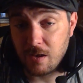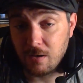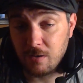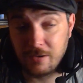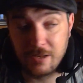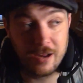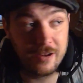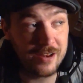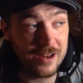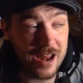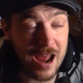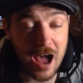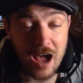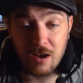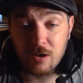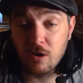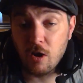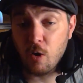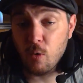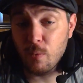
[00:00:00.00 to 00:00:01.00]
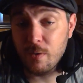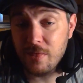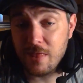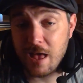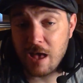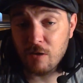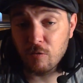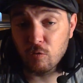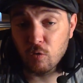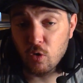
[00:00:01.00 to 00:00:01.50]
to not go in
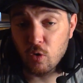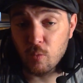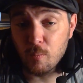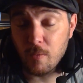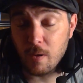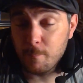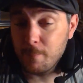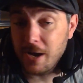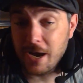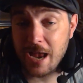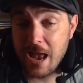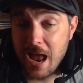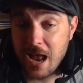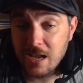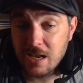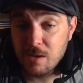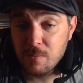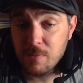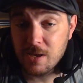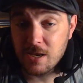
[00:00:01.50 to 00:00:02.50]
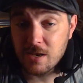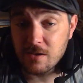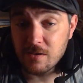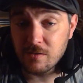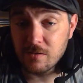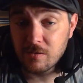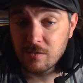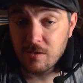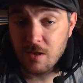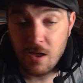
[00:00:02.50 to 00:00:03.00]
that room by any
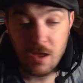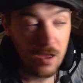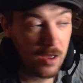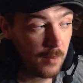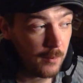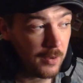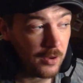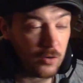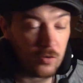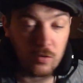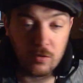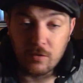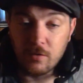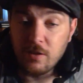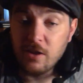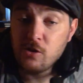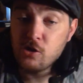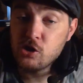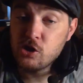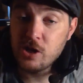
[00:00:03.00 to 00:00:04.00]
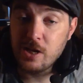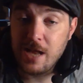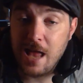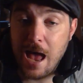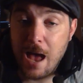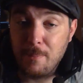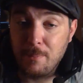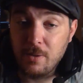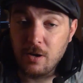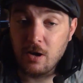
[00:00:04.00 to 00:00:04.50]
means, because this shit
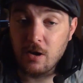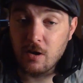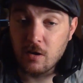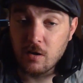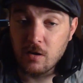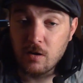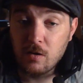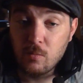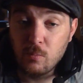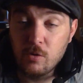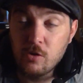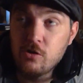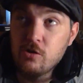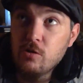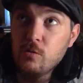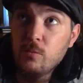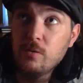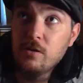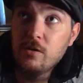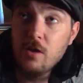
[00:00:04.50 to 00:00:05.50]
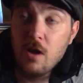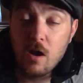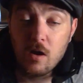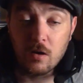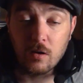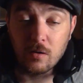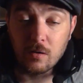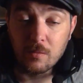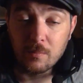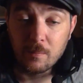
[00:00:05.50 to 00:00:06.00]
happened to her when she was
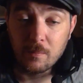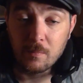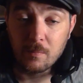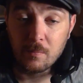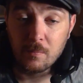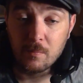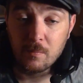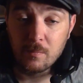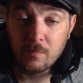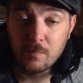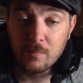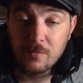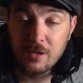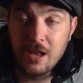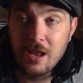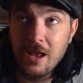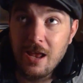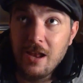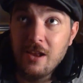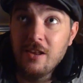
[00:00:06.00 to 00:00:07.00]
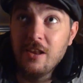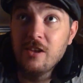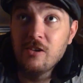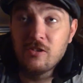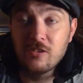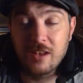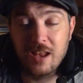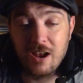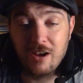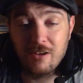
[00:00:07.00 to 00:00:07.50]
young, and it
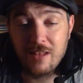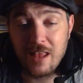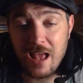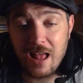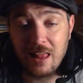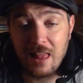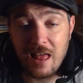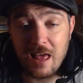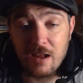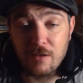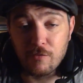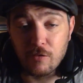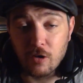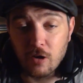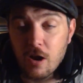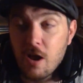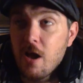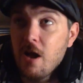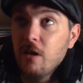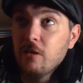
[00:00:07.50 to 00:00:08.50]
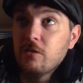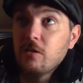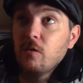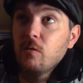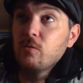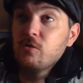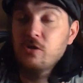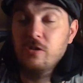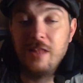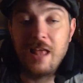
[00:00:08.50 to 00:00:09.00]
scared the hell out of her.
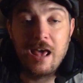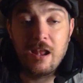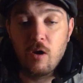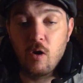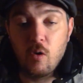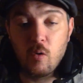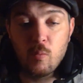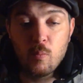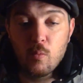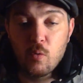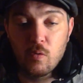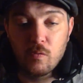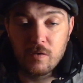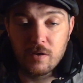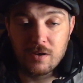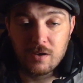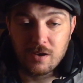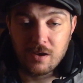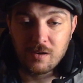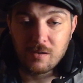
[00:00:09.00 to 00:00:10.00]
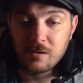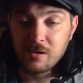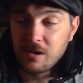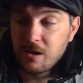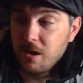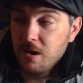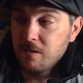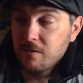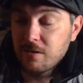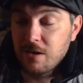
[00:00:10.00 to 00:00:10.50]
So that whole movie
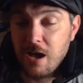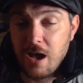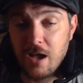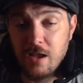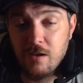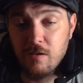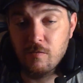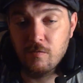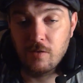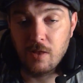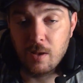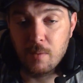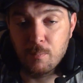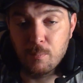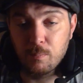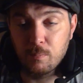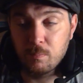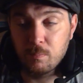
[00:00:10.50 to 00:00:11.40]
is kind of like